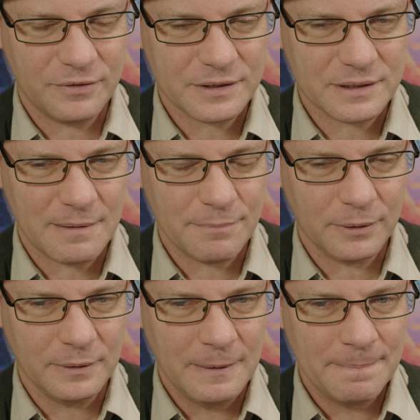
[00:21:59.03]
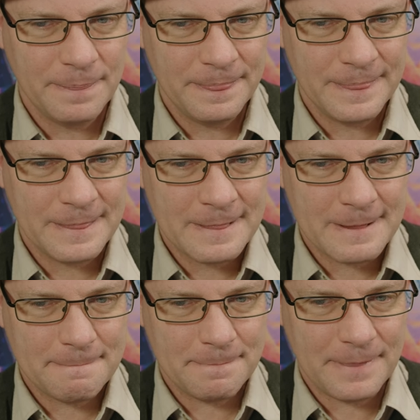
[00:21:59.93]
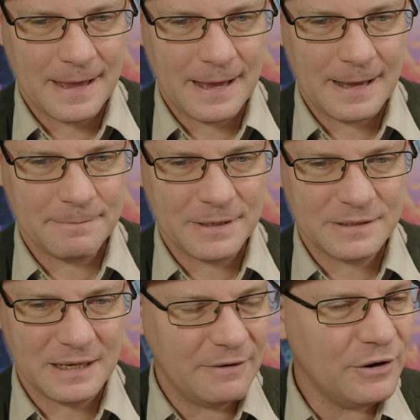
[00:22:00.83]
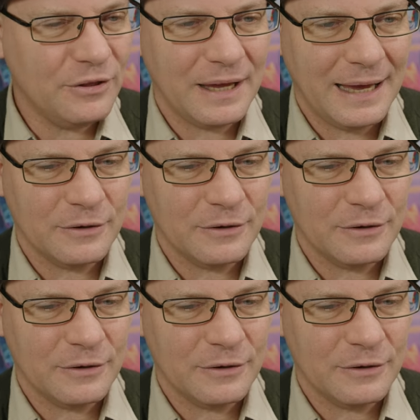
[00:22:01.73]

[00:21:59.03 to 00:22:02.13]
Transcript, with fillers: for example, um, is everything